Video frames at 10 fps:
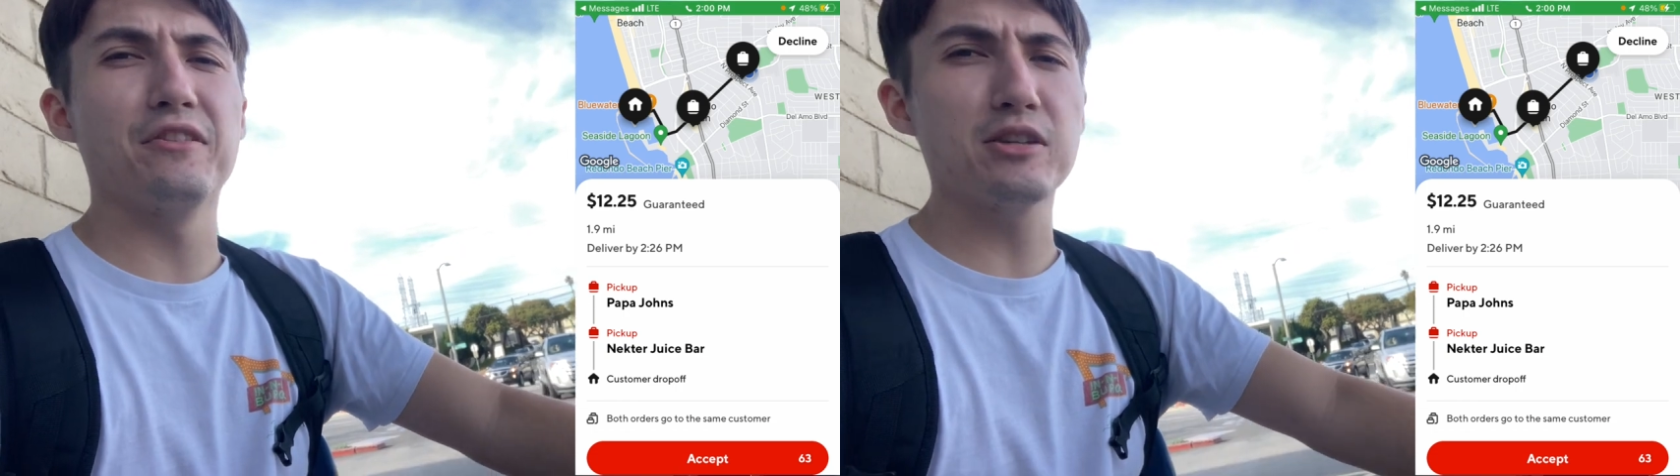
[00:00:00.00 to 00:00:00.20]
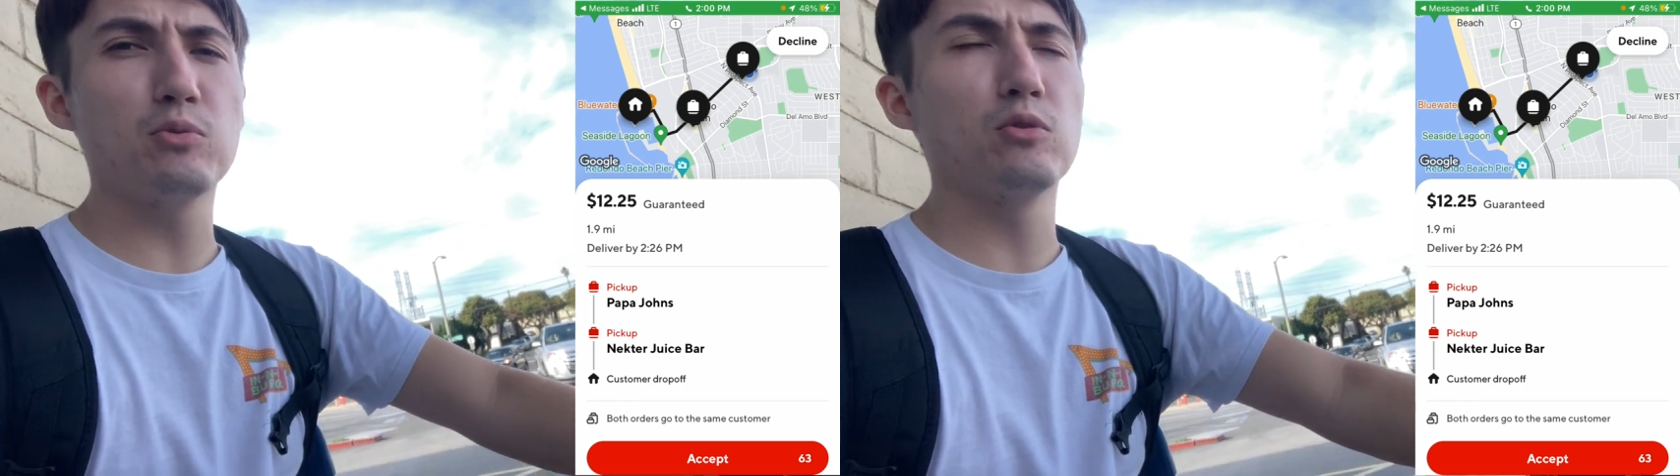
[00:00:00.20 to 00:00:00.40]

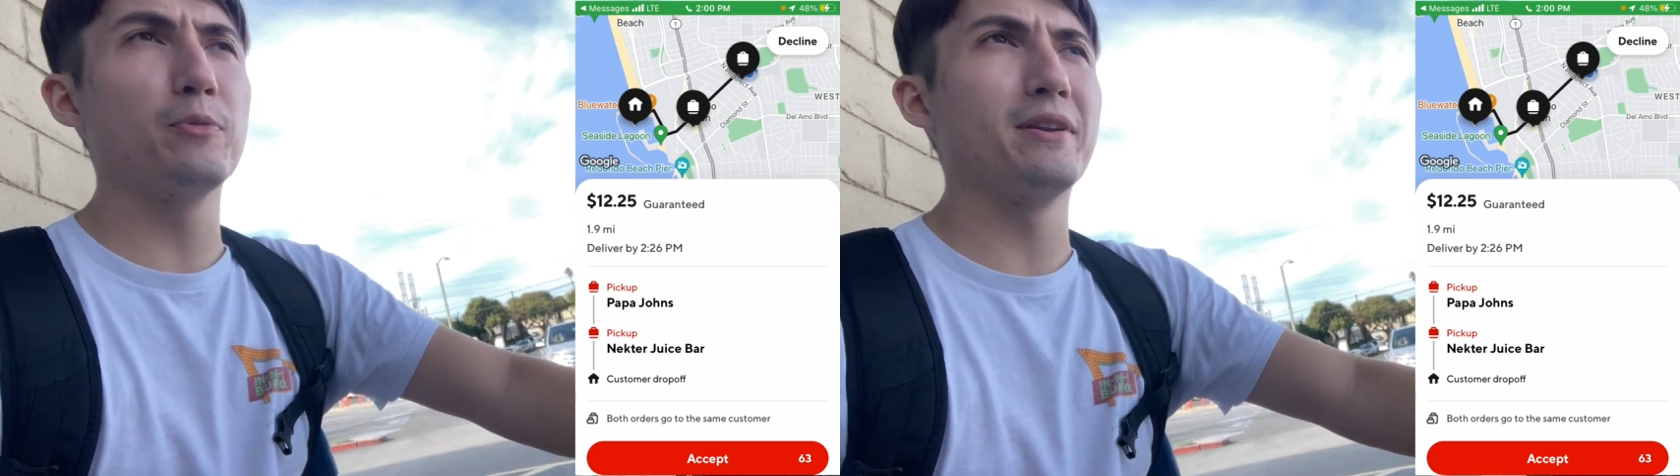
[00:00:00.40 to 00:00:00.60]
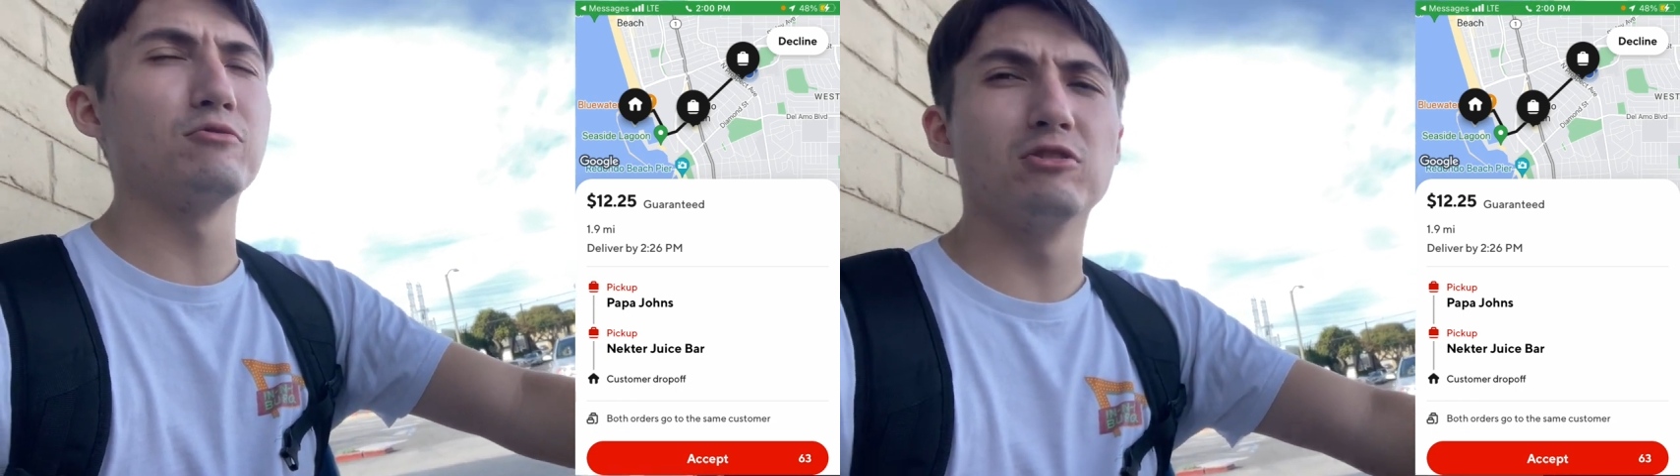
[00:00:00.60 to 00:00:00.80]
This one
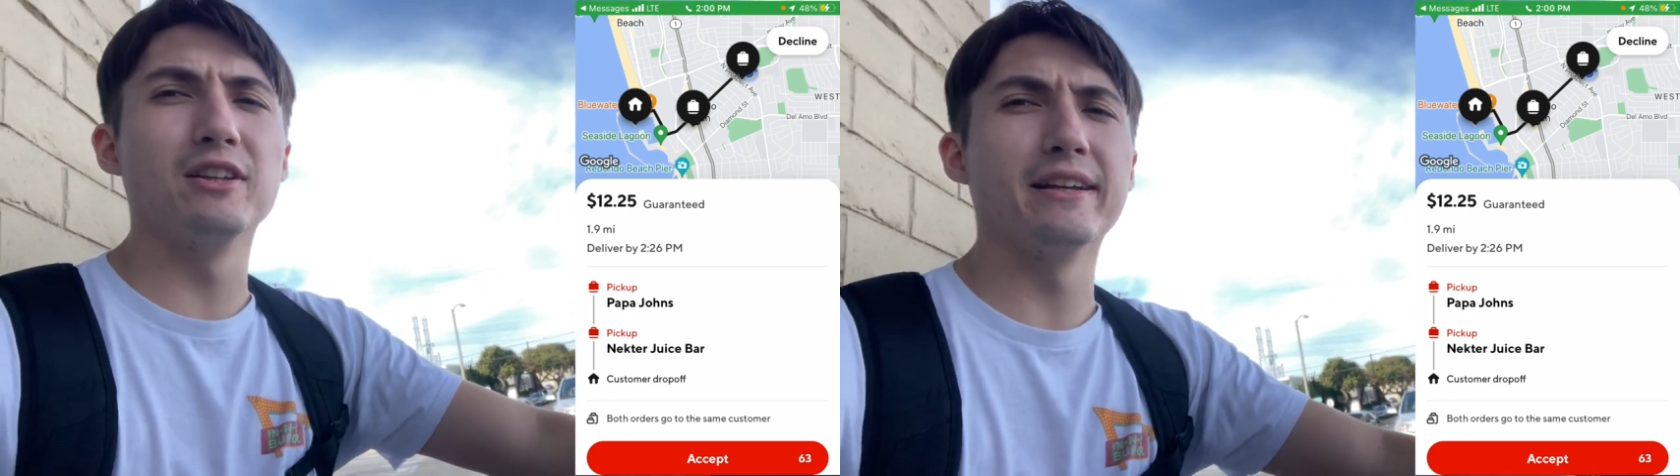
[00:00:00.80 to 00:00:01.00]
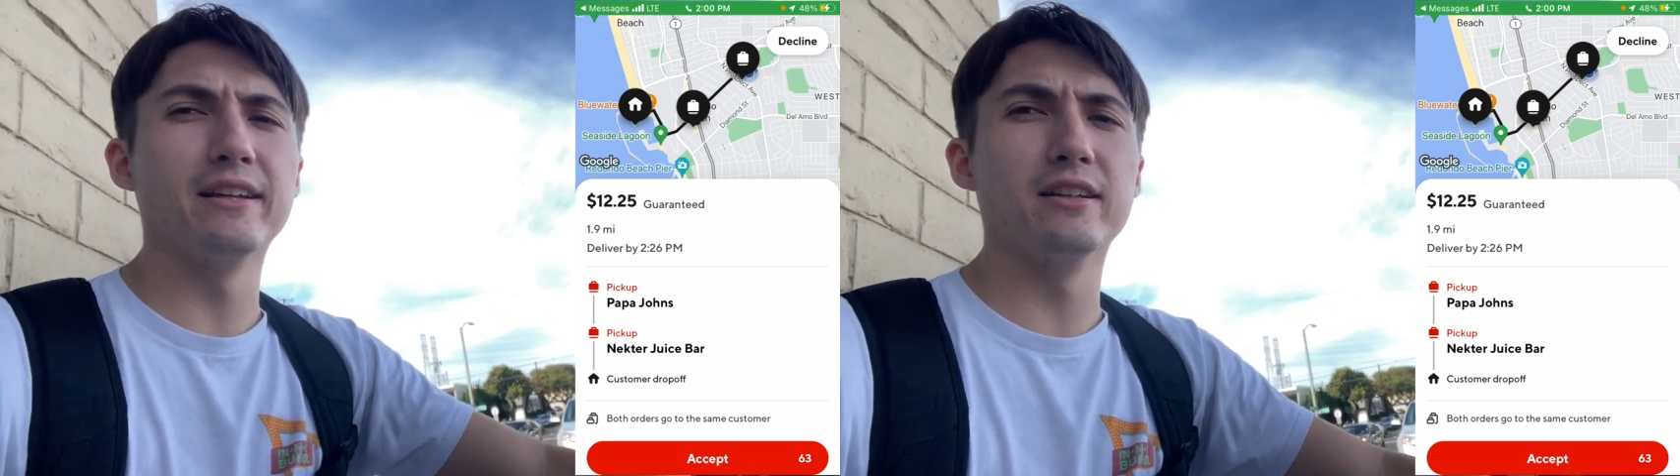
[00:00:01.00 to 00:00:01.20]
would've been
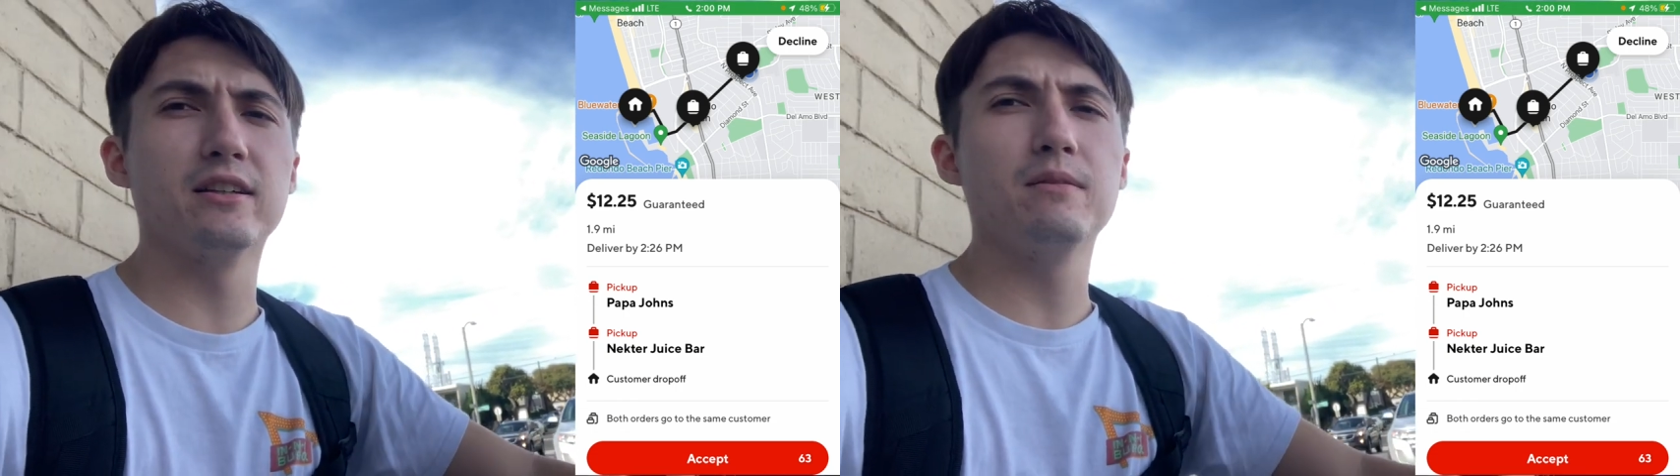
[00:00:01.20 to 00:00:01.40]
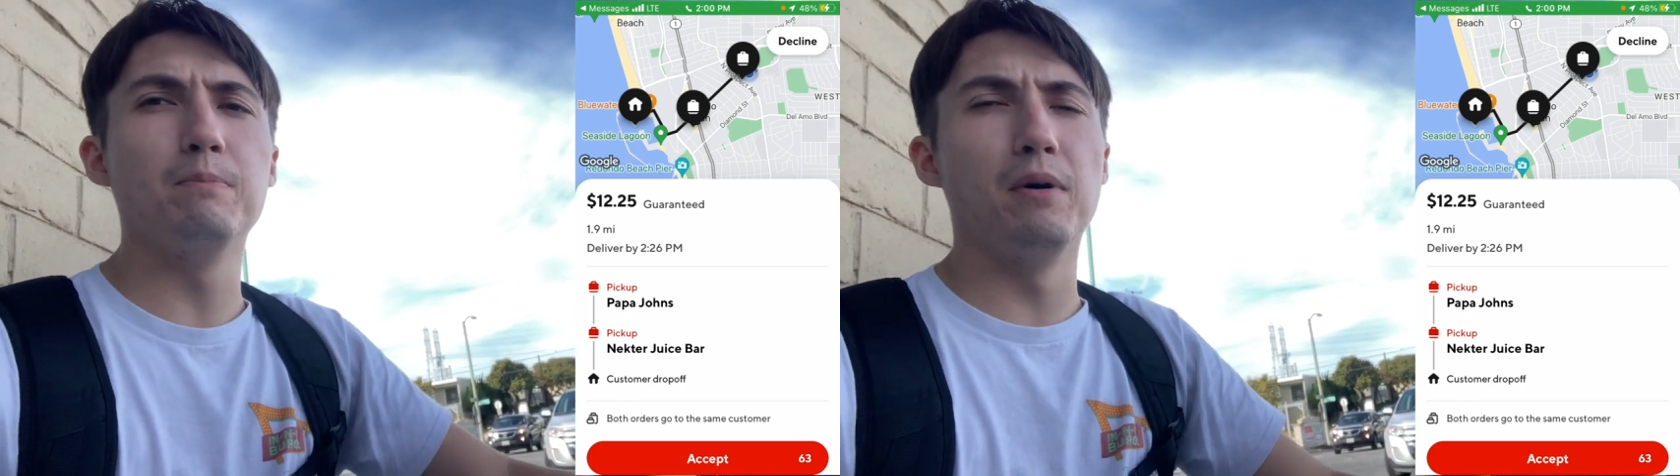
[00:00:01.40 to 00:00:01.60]
really good,